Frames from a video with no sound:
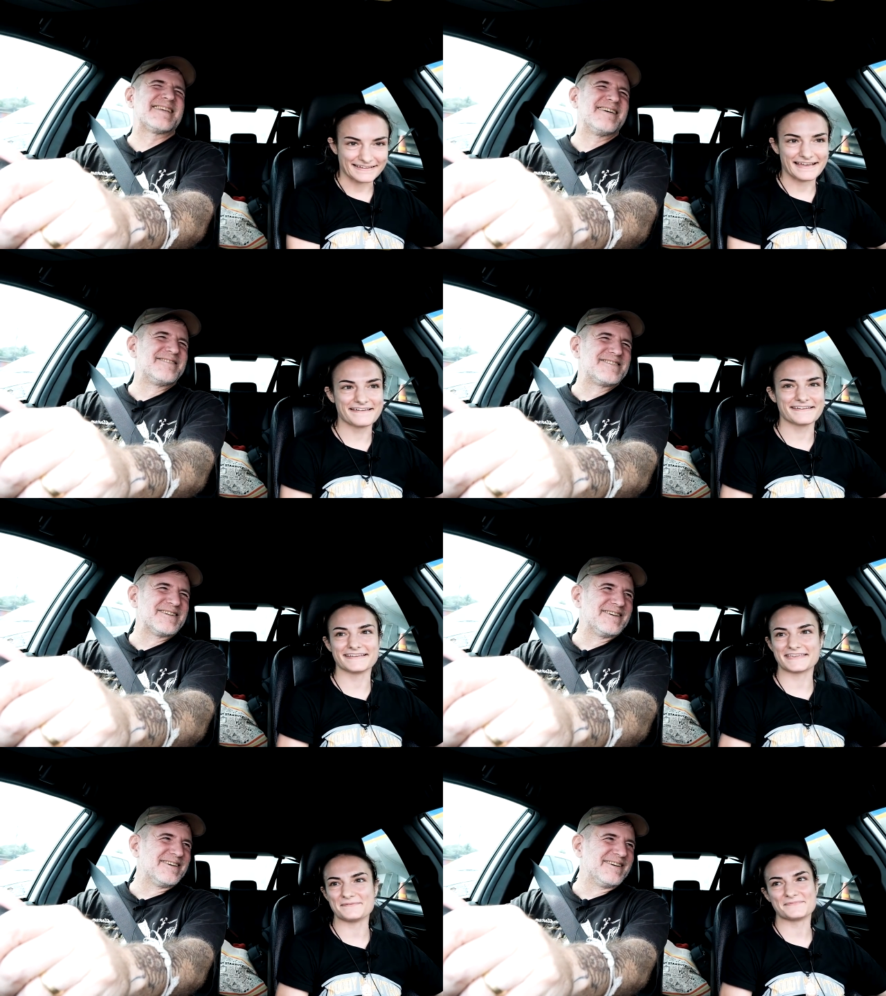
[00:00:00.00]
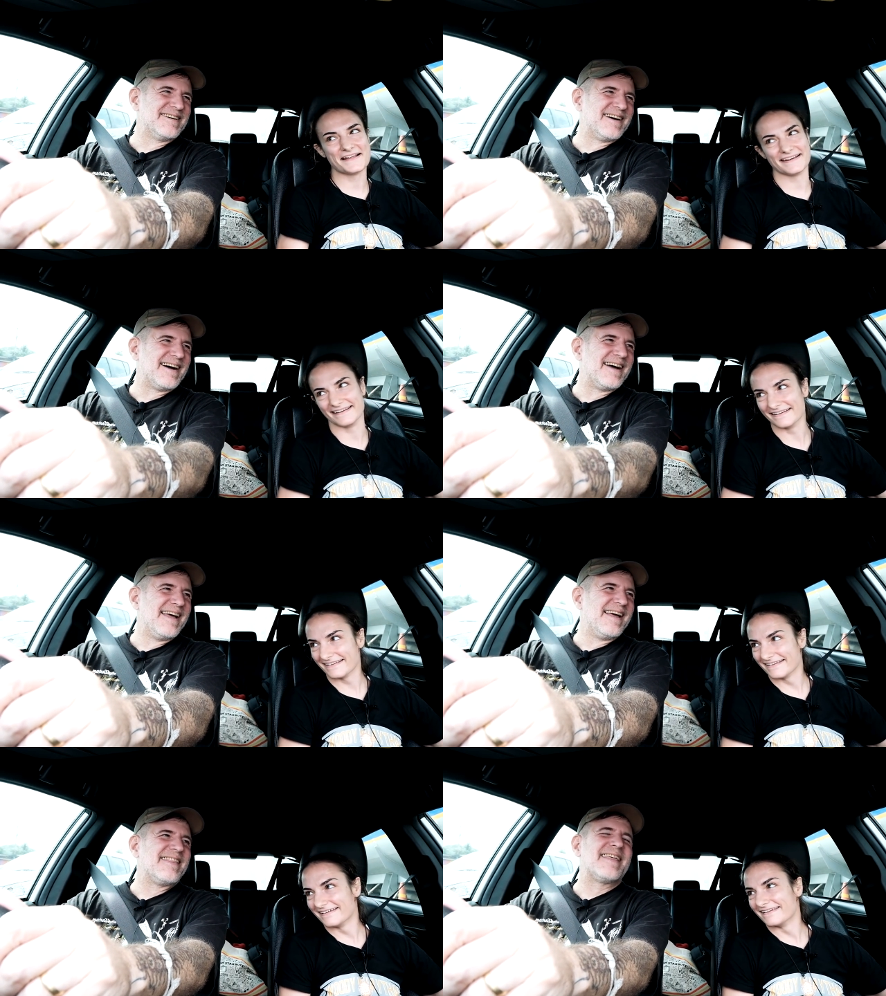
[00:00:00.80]
Speaker 1: so I'm gonna keep running.
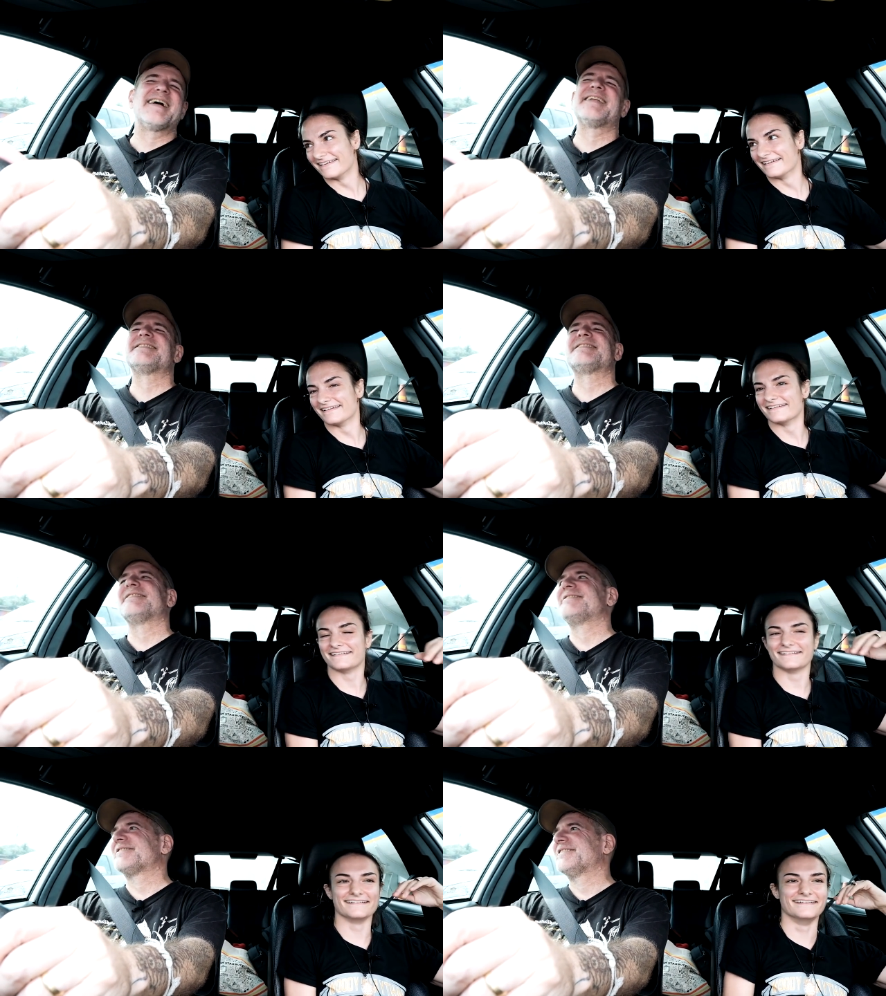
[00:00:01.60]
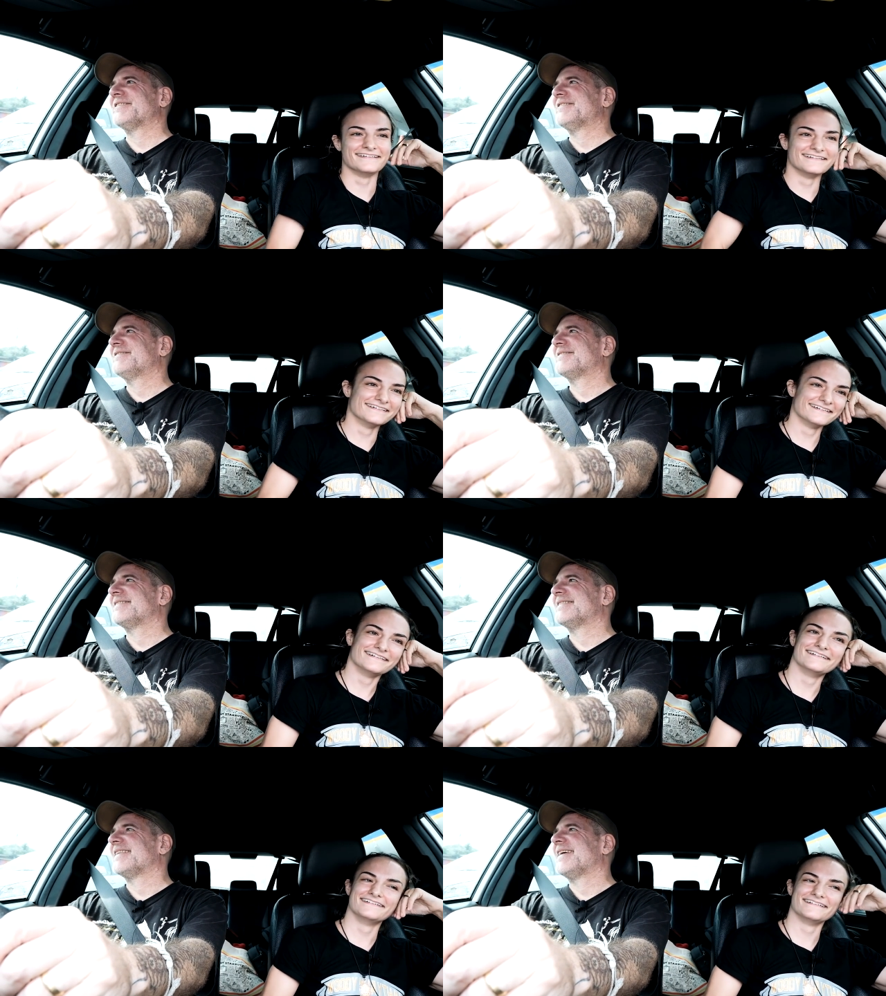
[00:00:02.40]
That is so true.
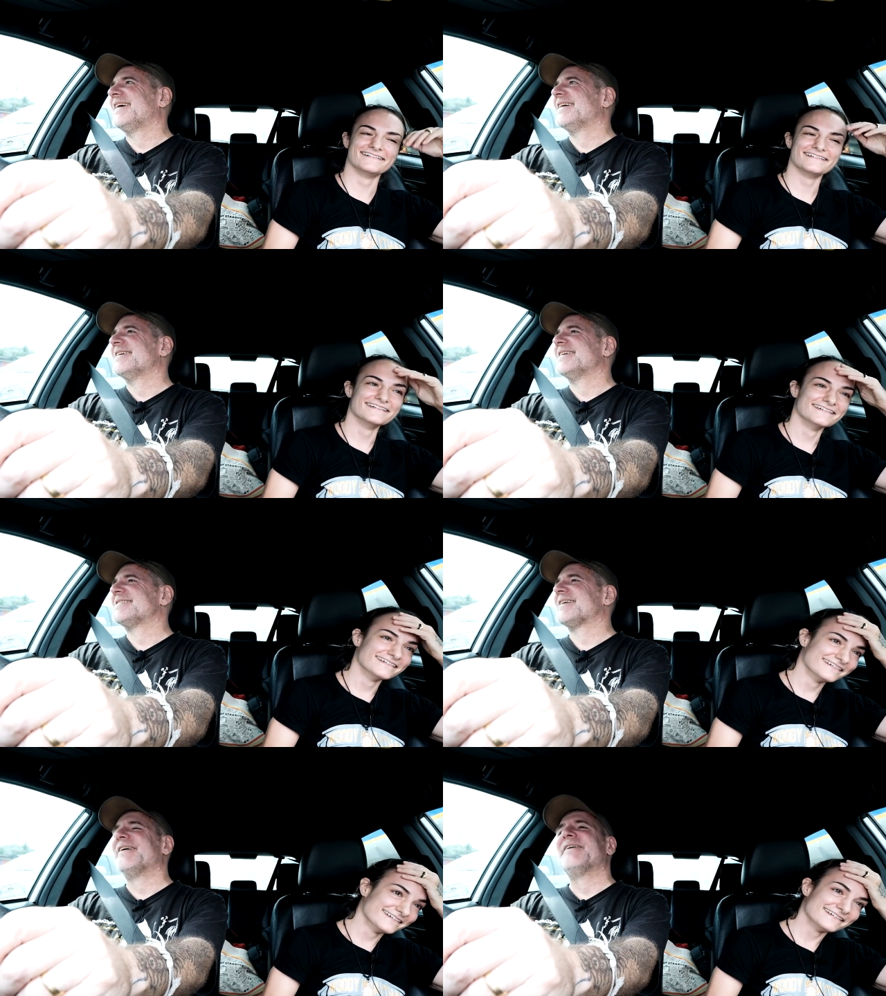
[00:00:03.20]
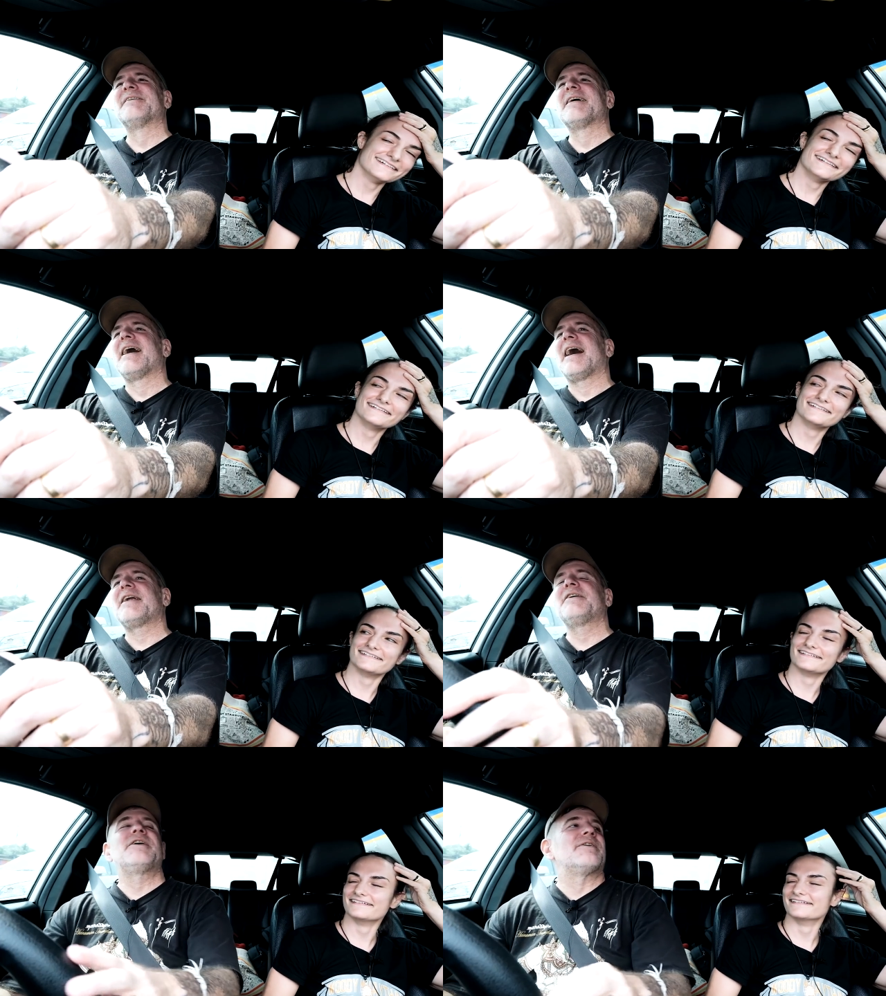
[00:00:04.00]
so I
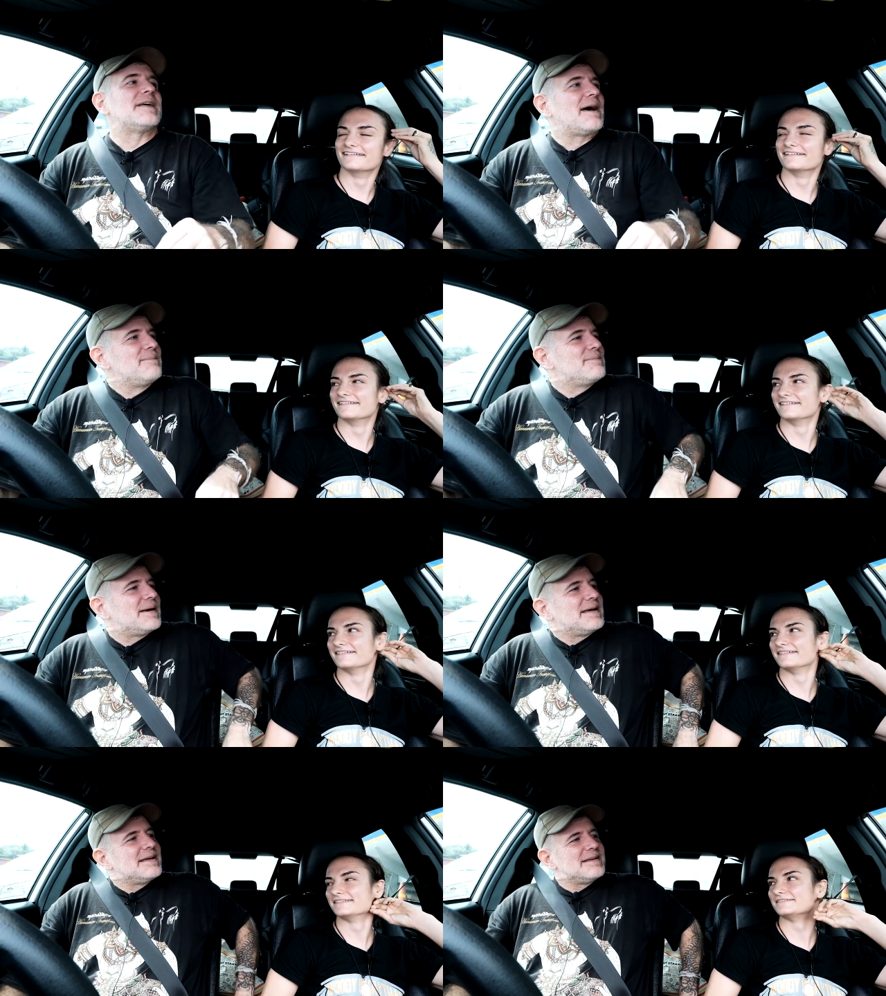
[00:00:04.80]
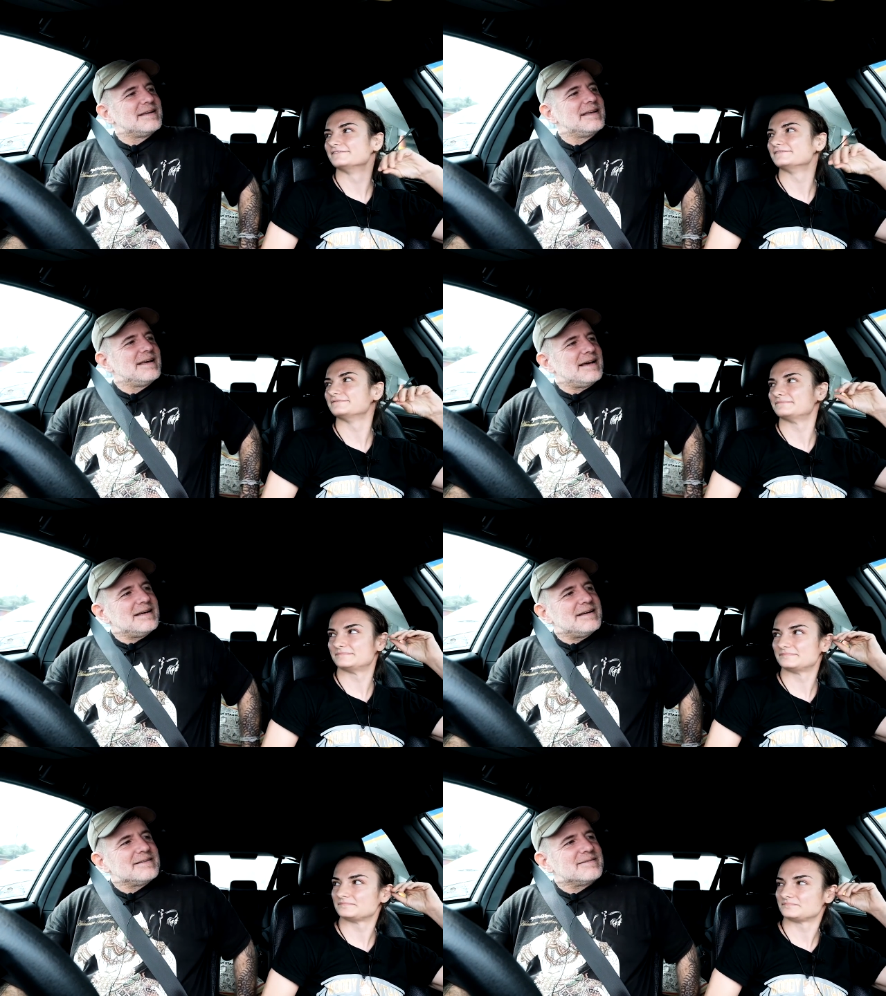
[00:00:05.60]
don't know. I'm
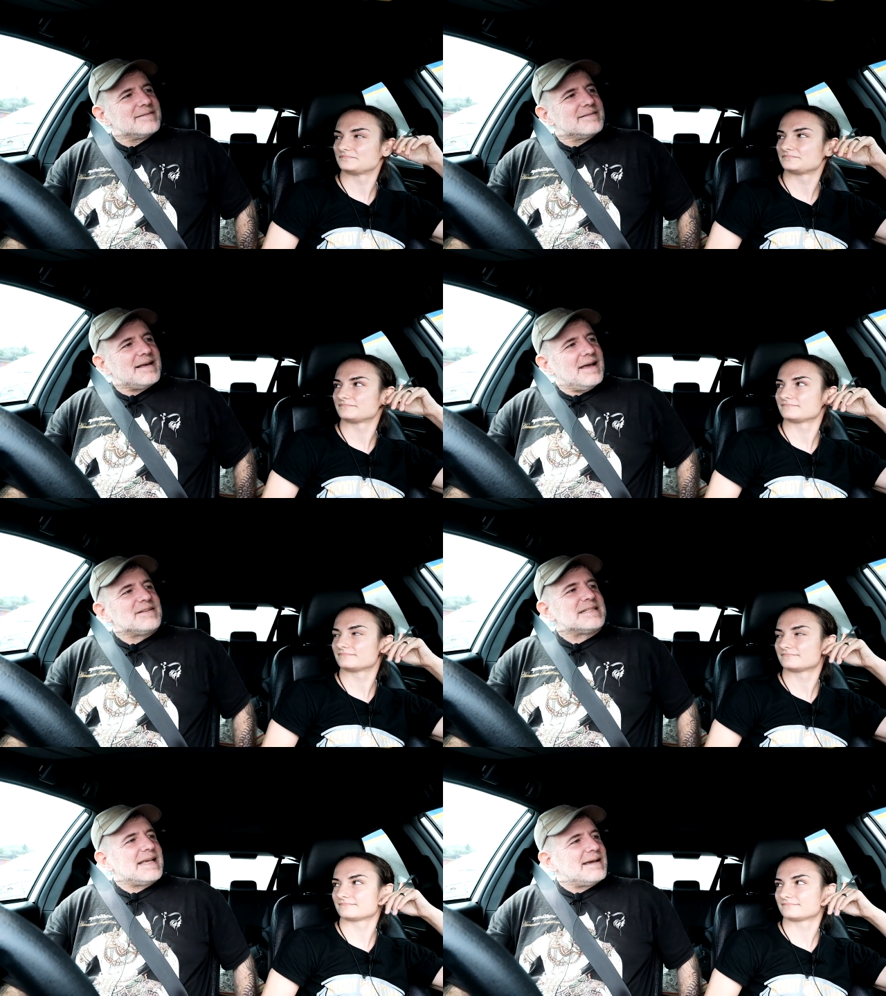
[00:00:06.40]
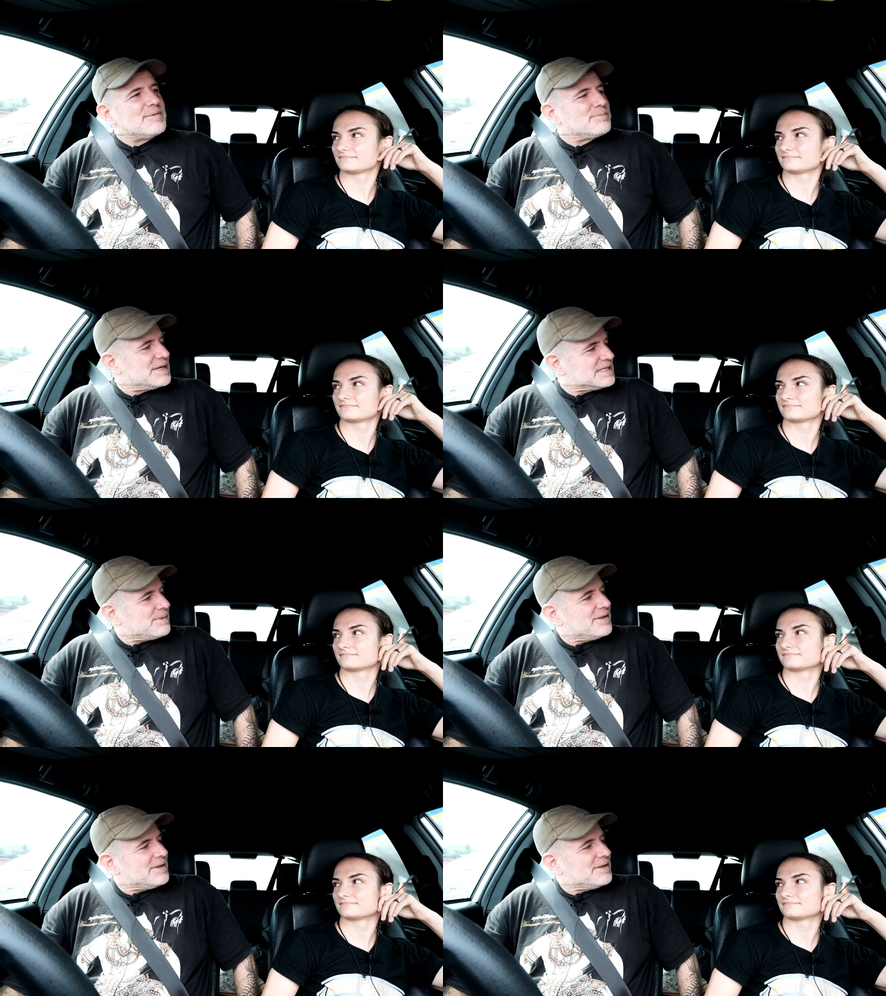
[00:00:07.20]
I have to say I'm impressed